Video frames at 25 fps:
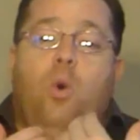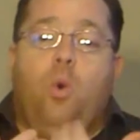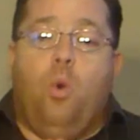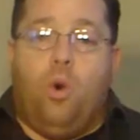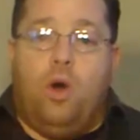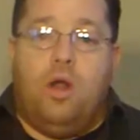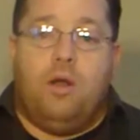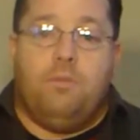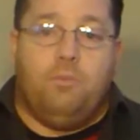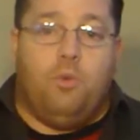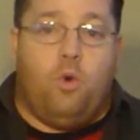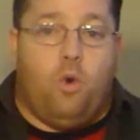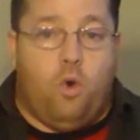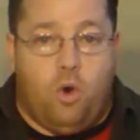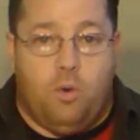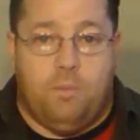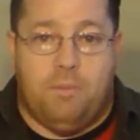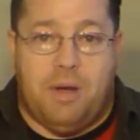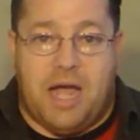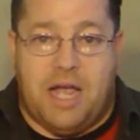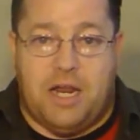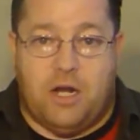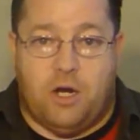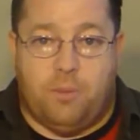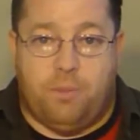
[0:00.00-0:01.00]
One more
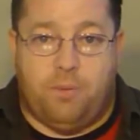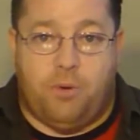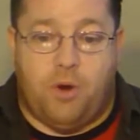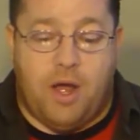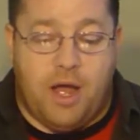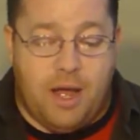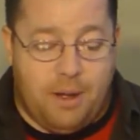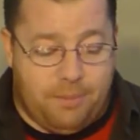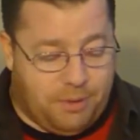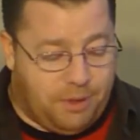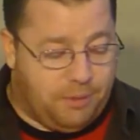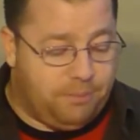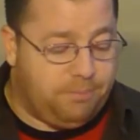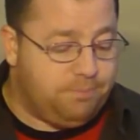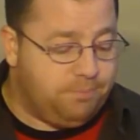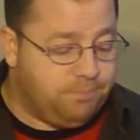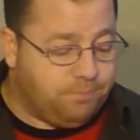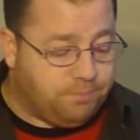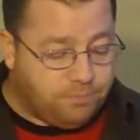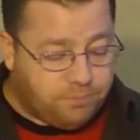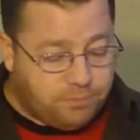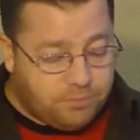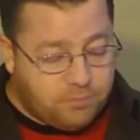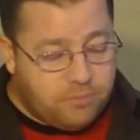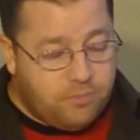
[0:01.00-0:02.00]
minor problem.
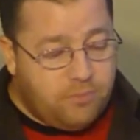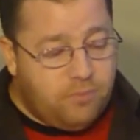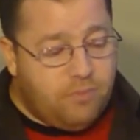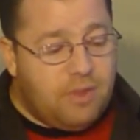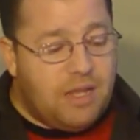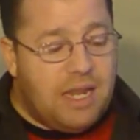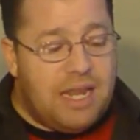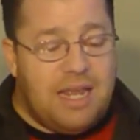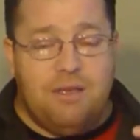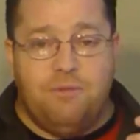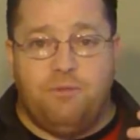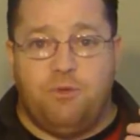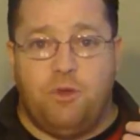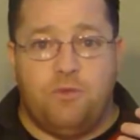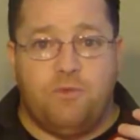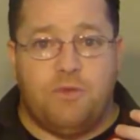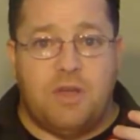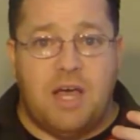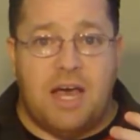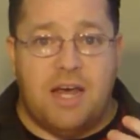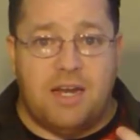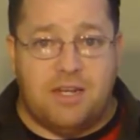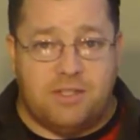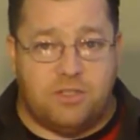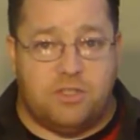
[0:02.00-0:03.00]
If you've
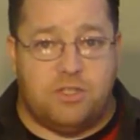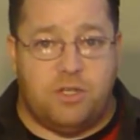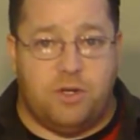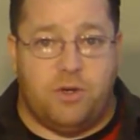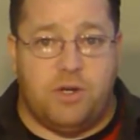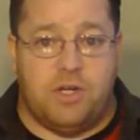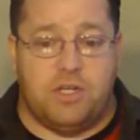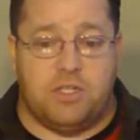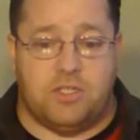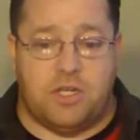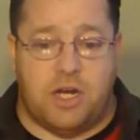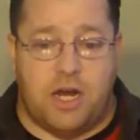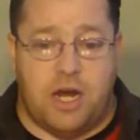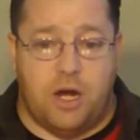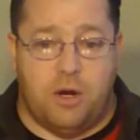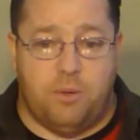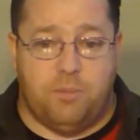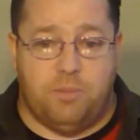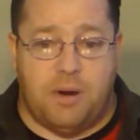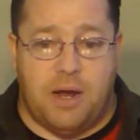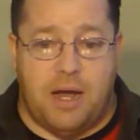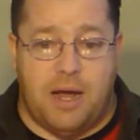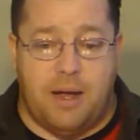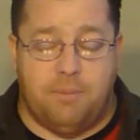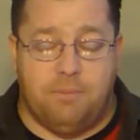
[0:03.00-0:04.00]
got a serious
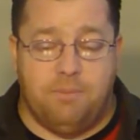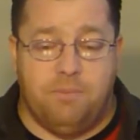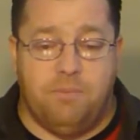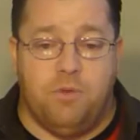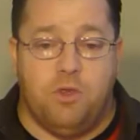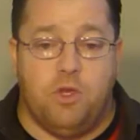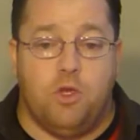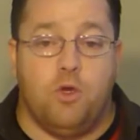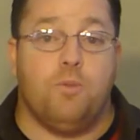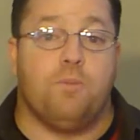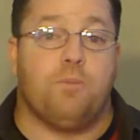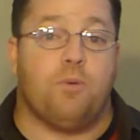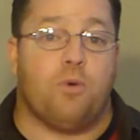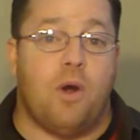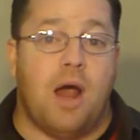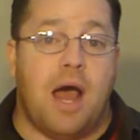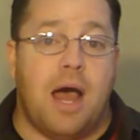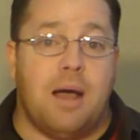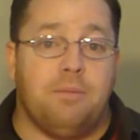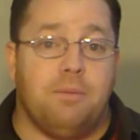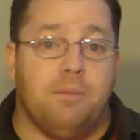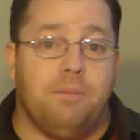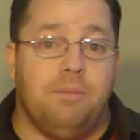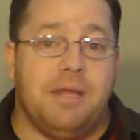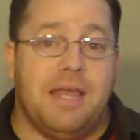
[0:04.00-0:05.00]
iron problem, you
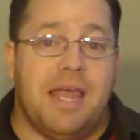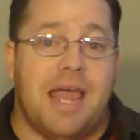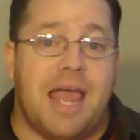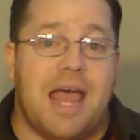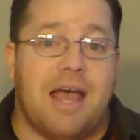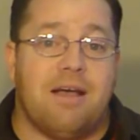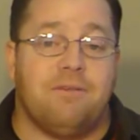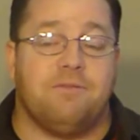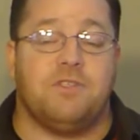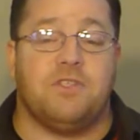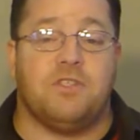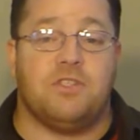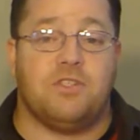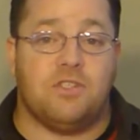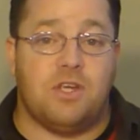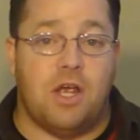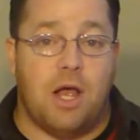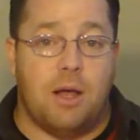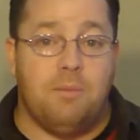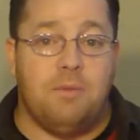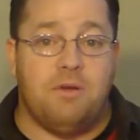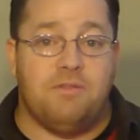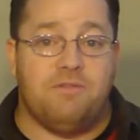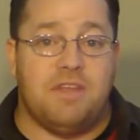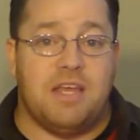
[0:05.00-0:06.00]
probably have
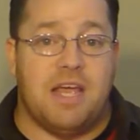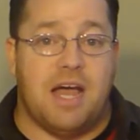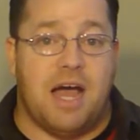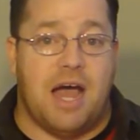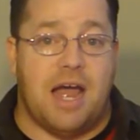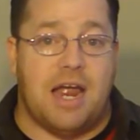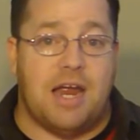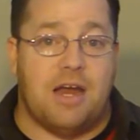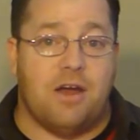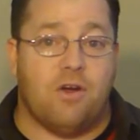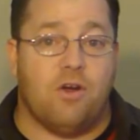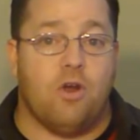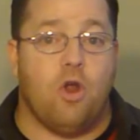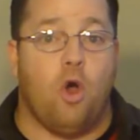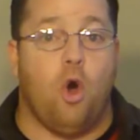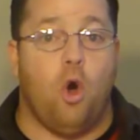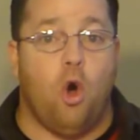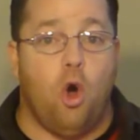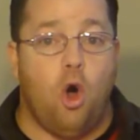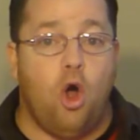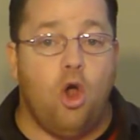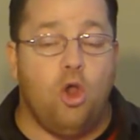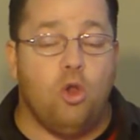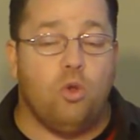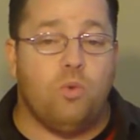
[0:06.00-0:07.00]
some of the iron
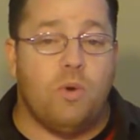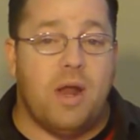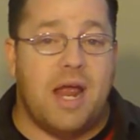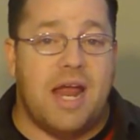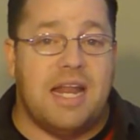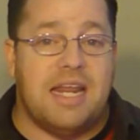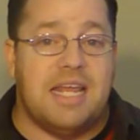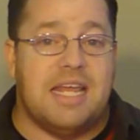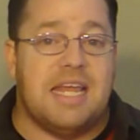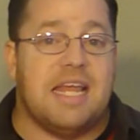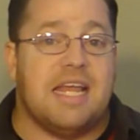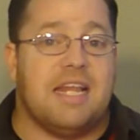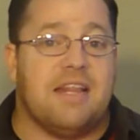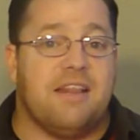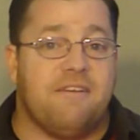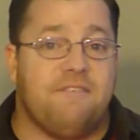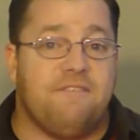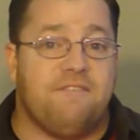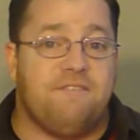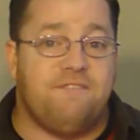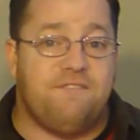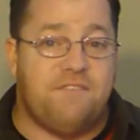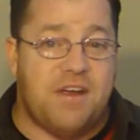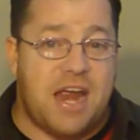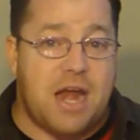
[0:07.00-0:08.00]
already in
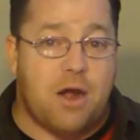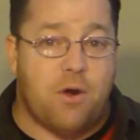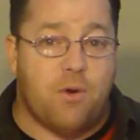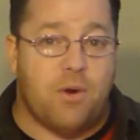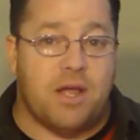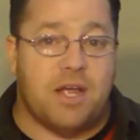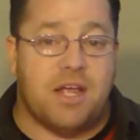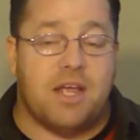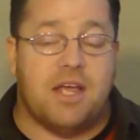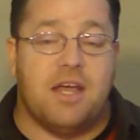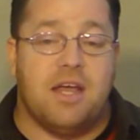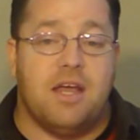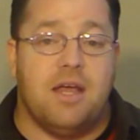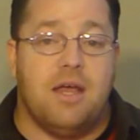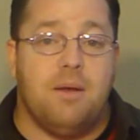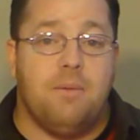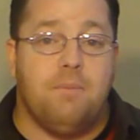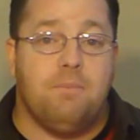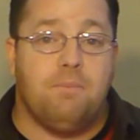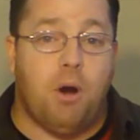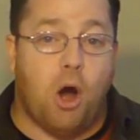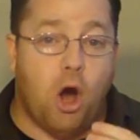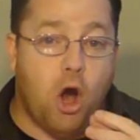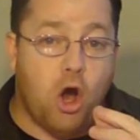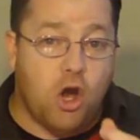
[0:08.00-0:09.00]
the ferric
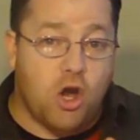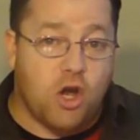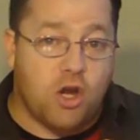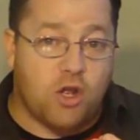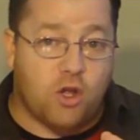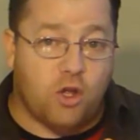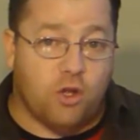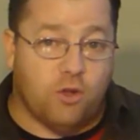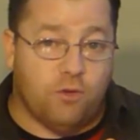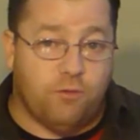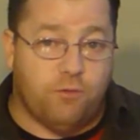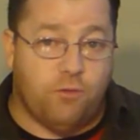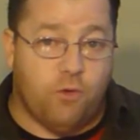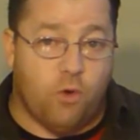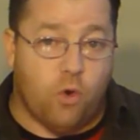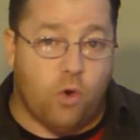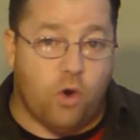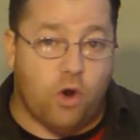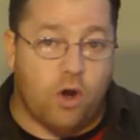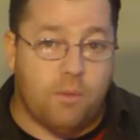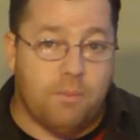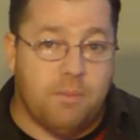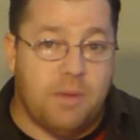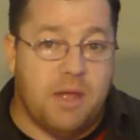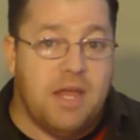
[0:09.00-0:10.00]
particle
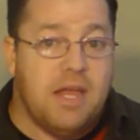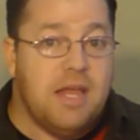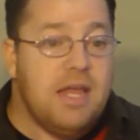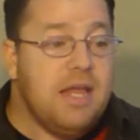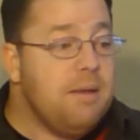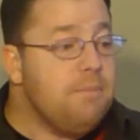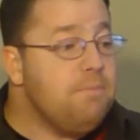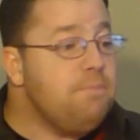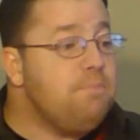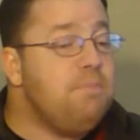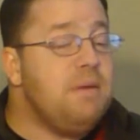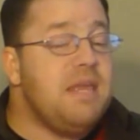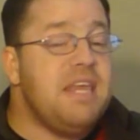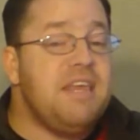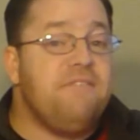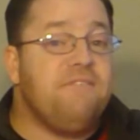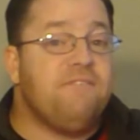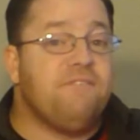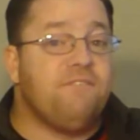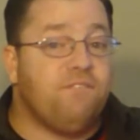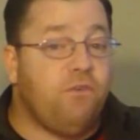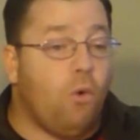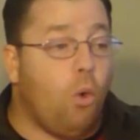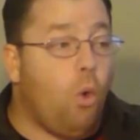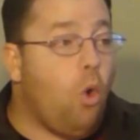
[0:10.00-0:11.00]
form
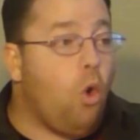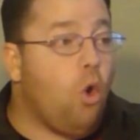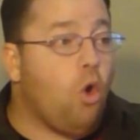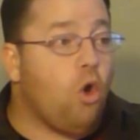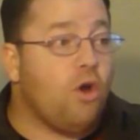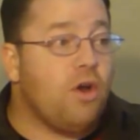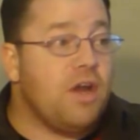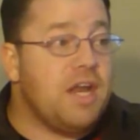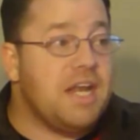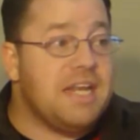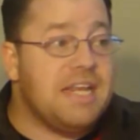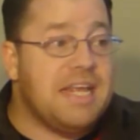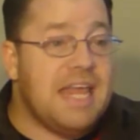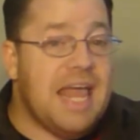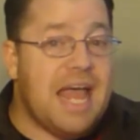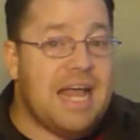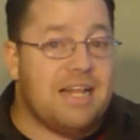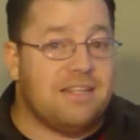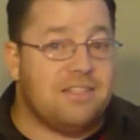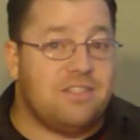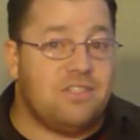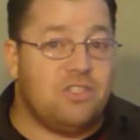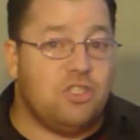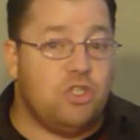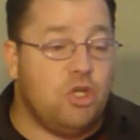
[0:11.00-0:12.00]
before it
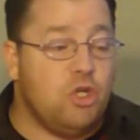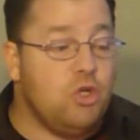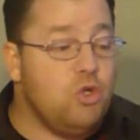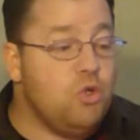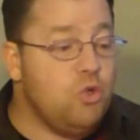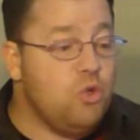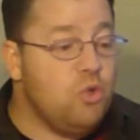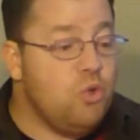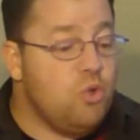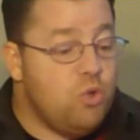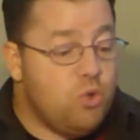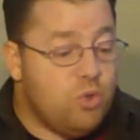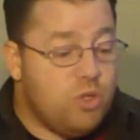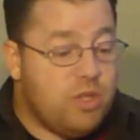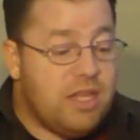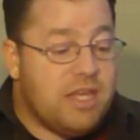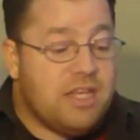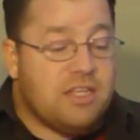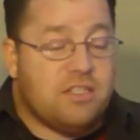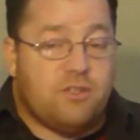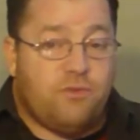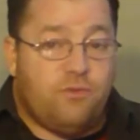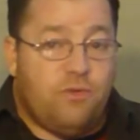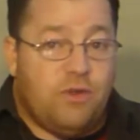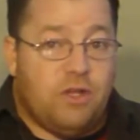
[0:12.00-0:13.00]
gets to
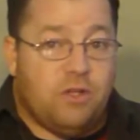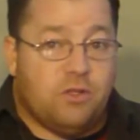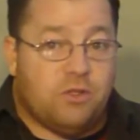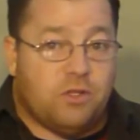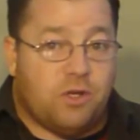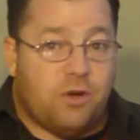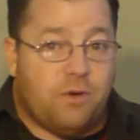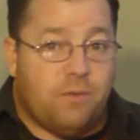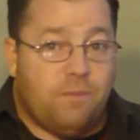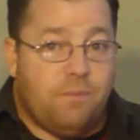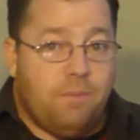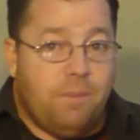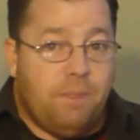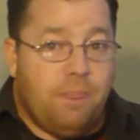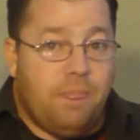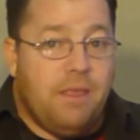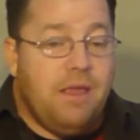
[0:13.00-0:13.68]
this filter.